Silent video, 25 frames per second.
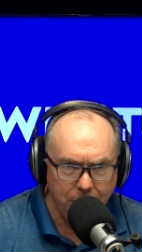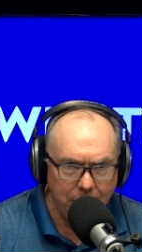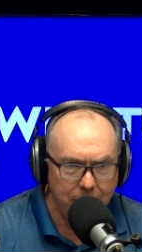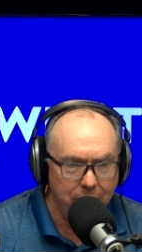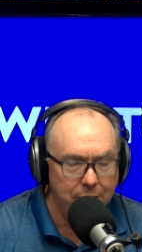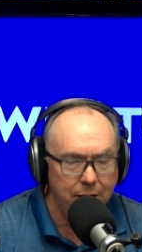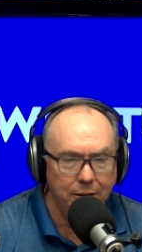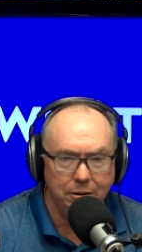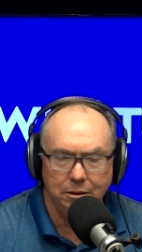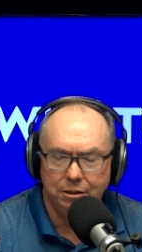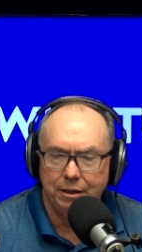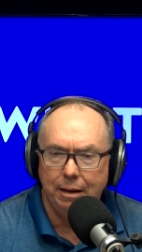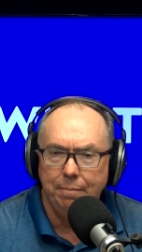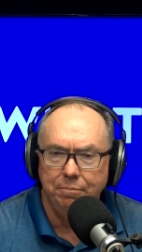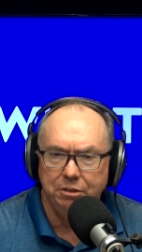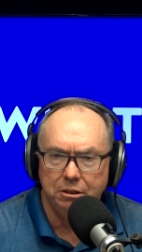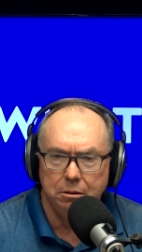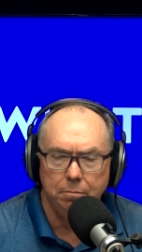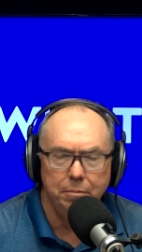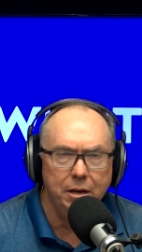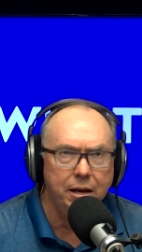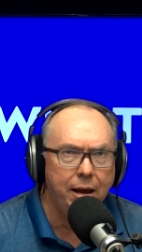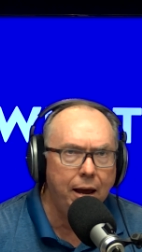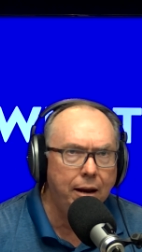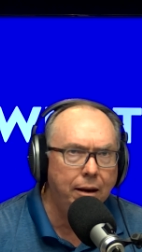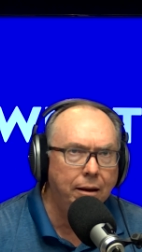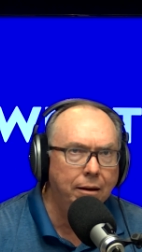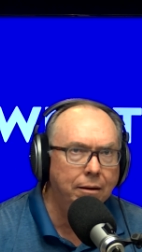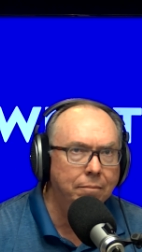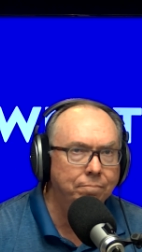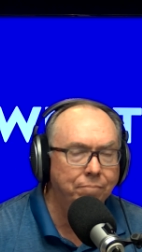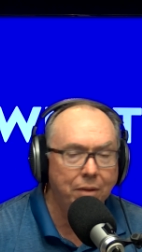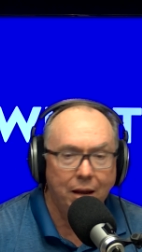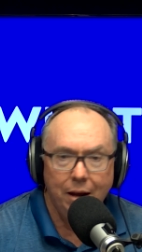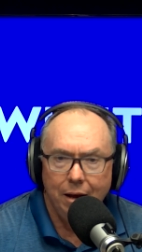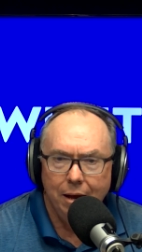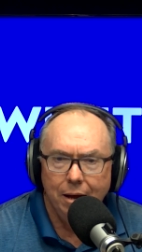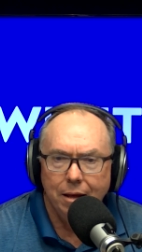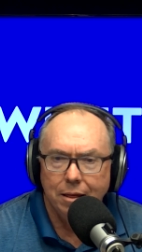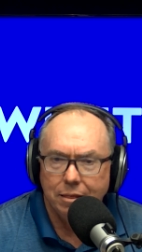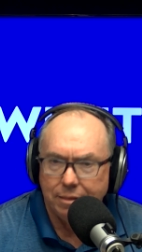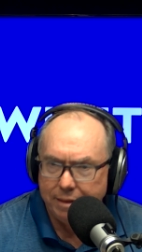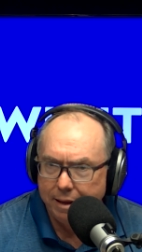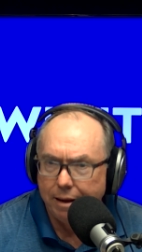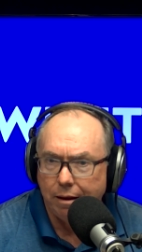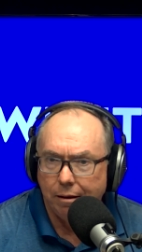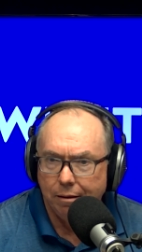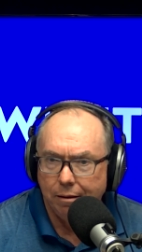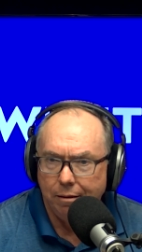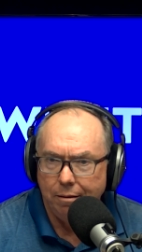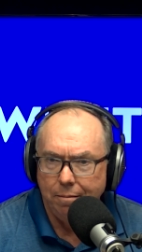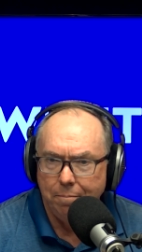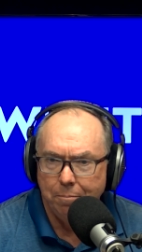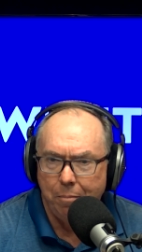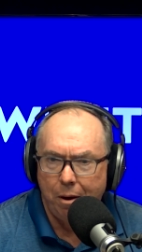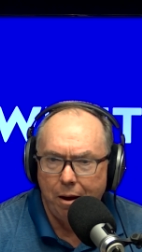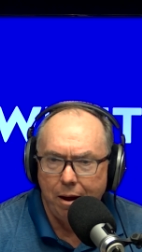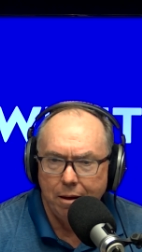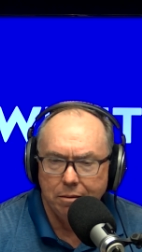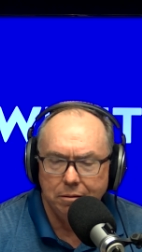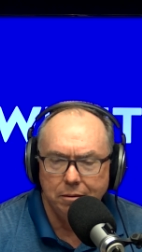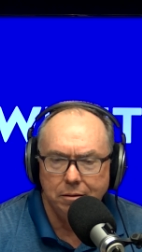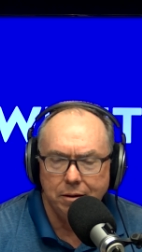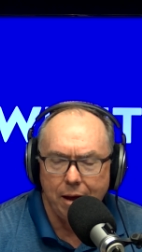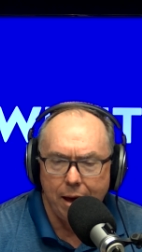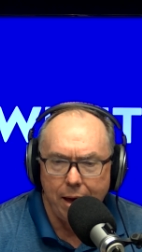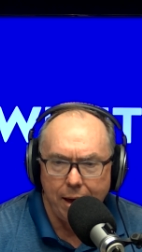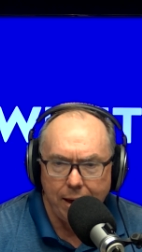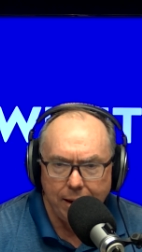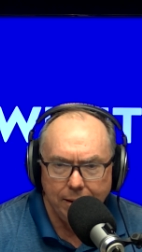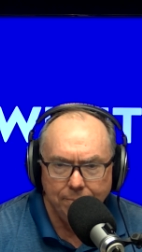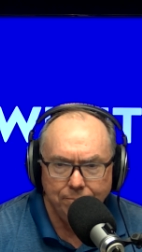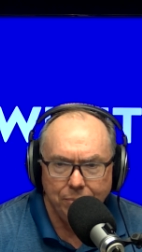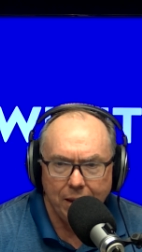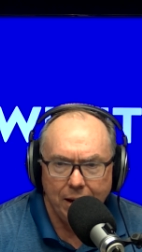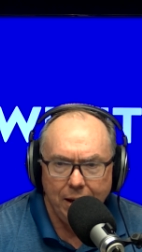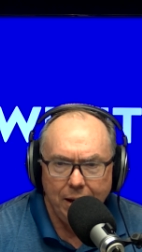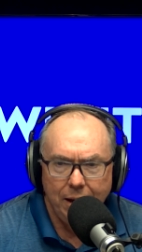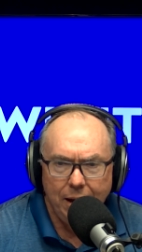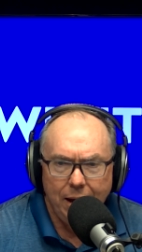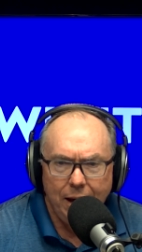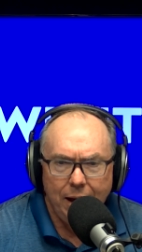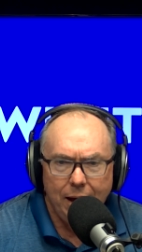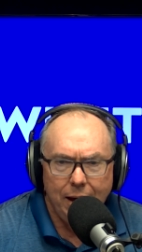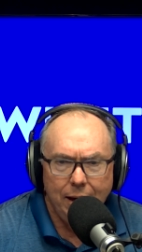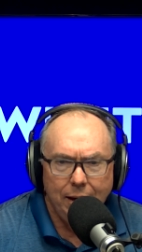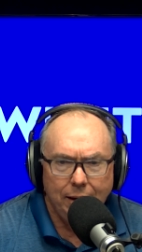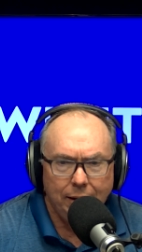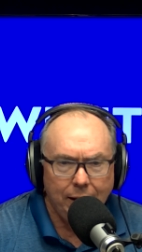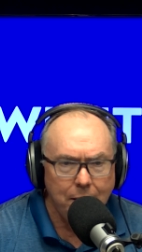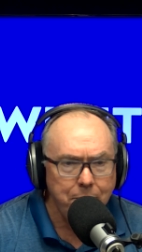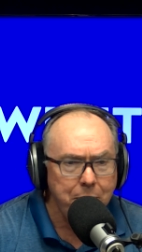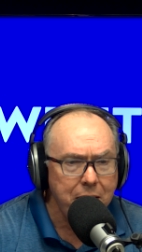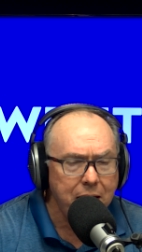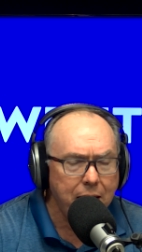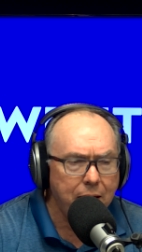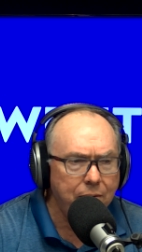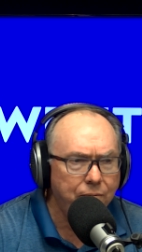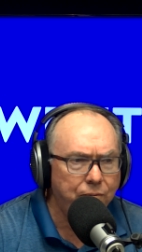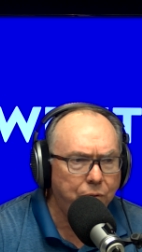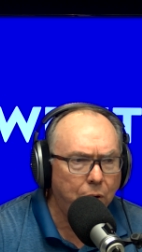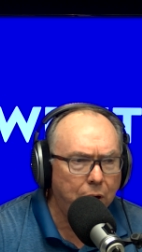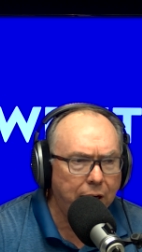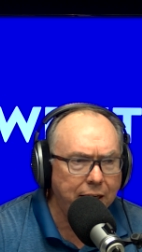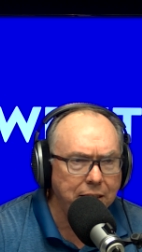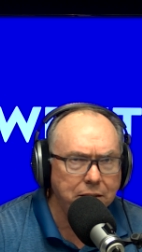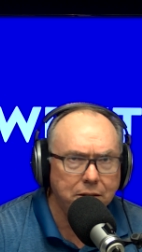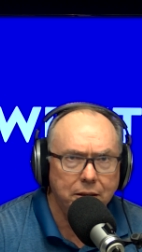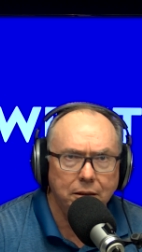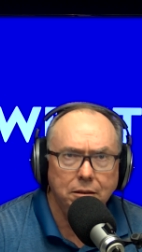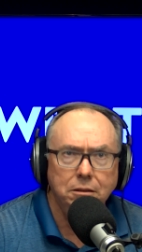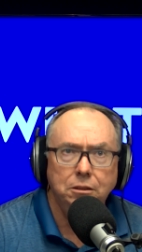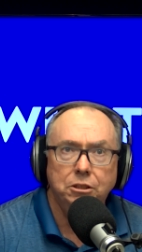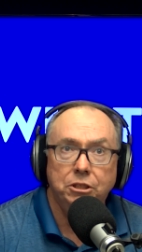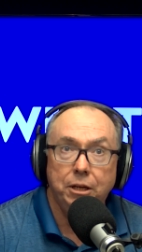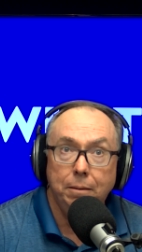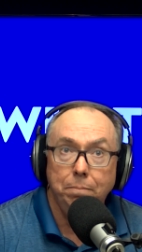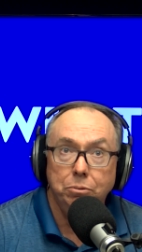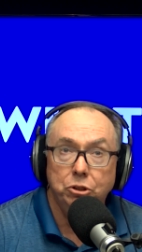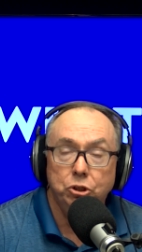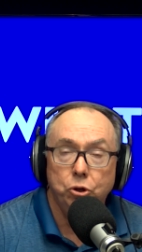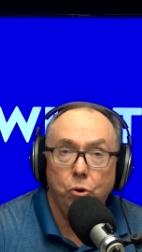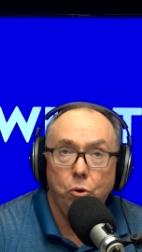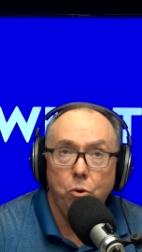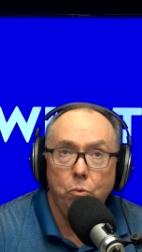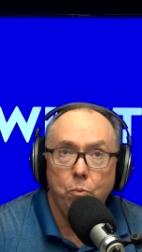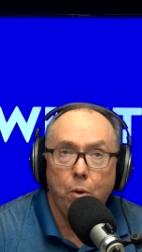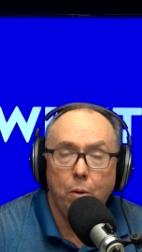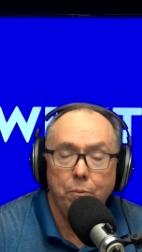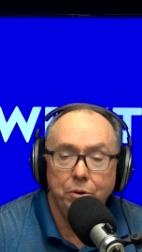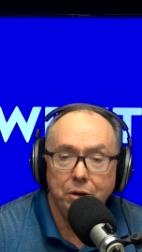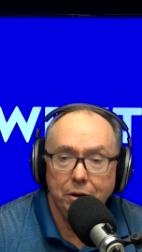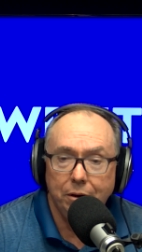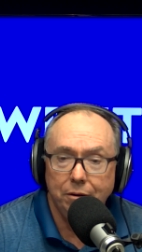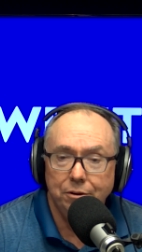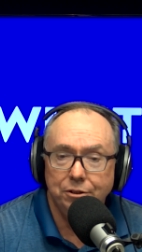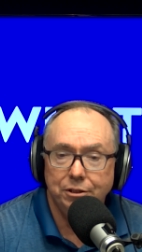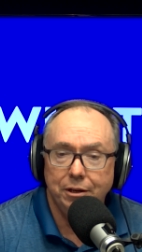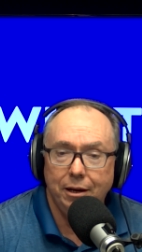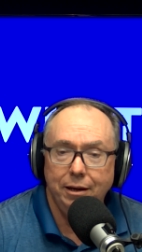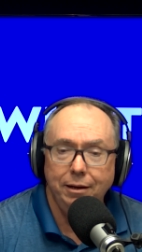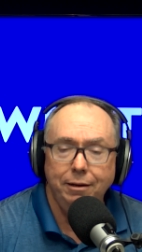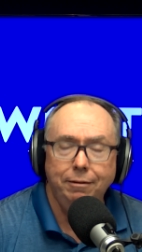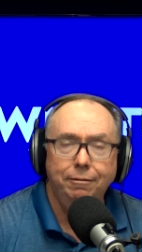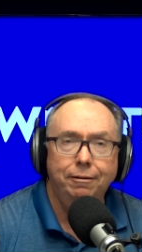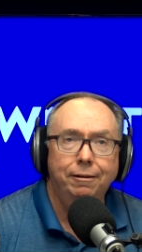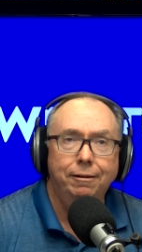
And it seems to be getting thicker by the day. Uh, let me give well, for listeners, yep, sure, what were you going to say?